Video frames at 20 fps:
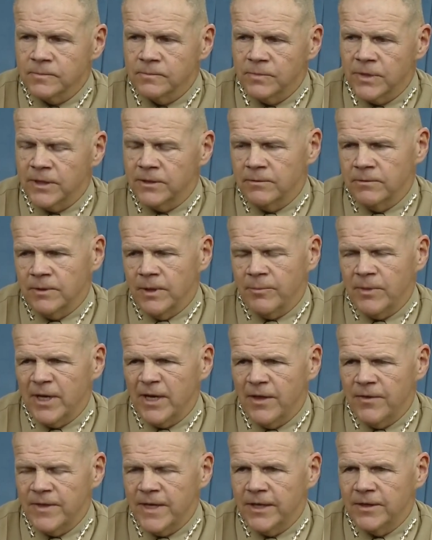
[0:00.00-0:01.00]
But,
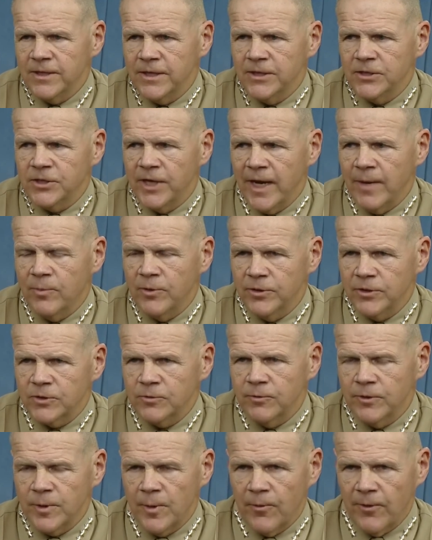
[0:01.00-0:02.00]
I think the example is
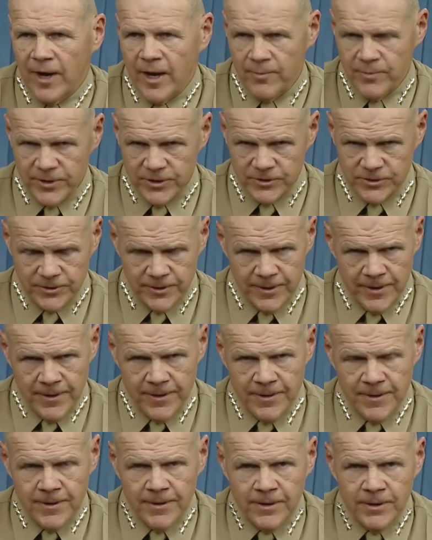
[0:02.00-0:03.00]
where the problem is,
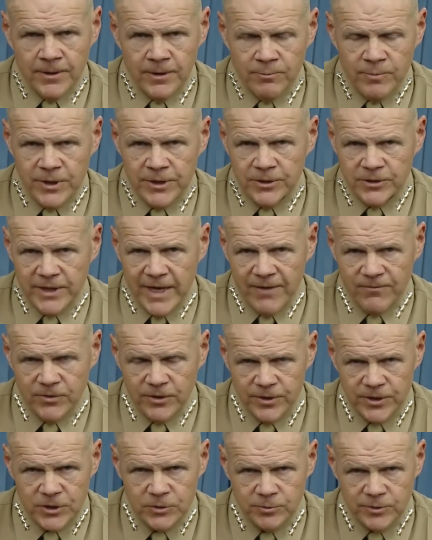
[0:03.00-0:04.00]
because after
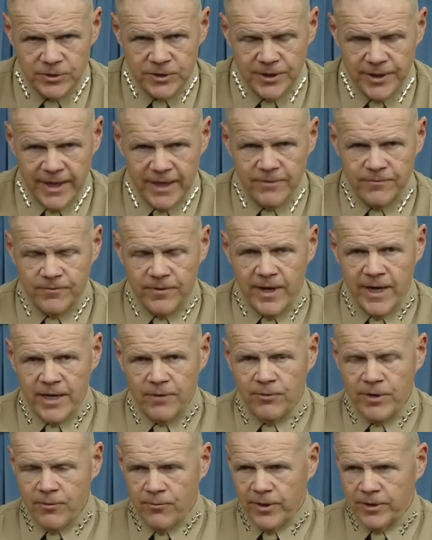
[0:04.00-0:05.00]
this was identified,
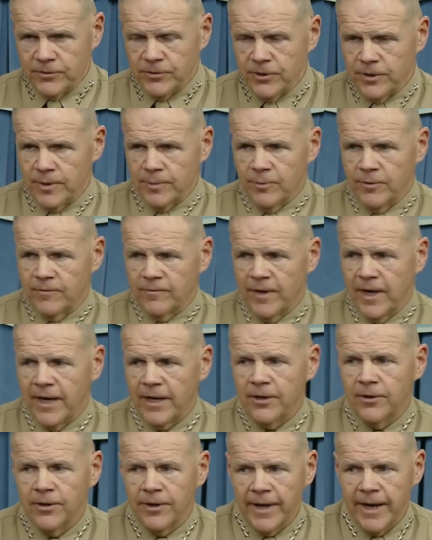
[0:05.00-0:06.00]
we went to the
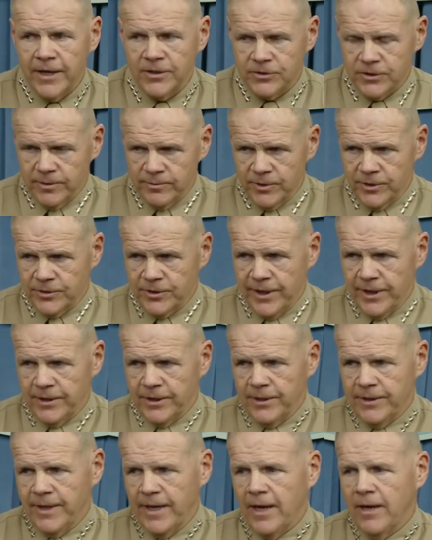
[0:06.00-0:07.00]
provider and asked them to take
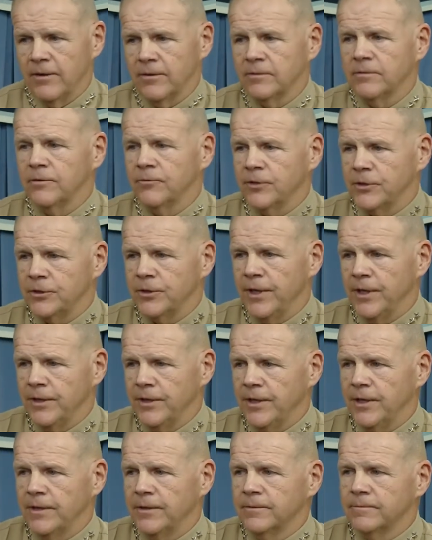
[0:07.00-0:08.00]
it down, which they
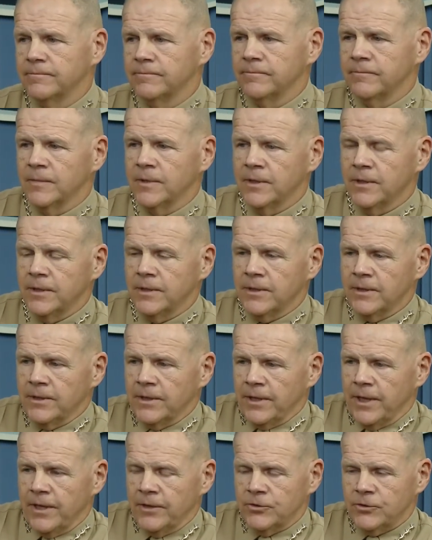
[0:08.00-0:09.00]
did.
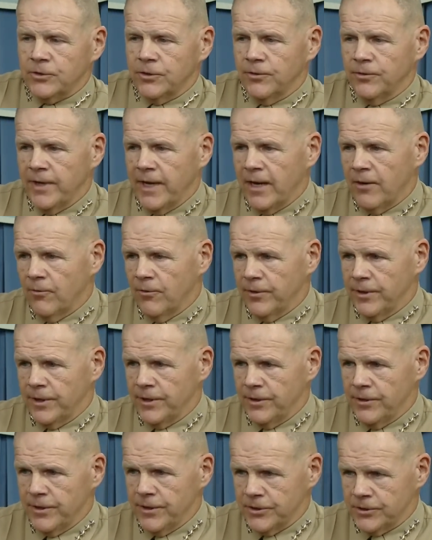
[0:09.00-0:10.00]
And so now we're
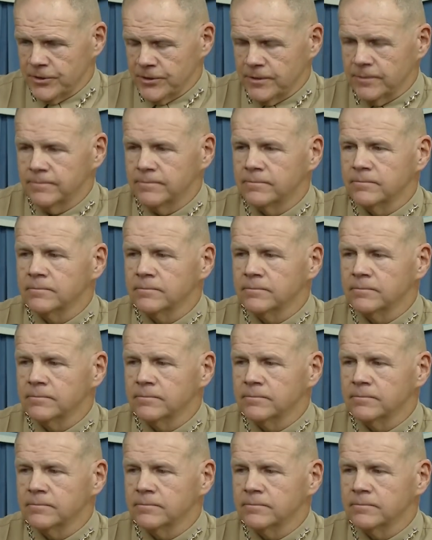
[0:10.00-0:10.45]
into this.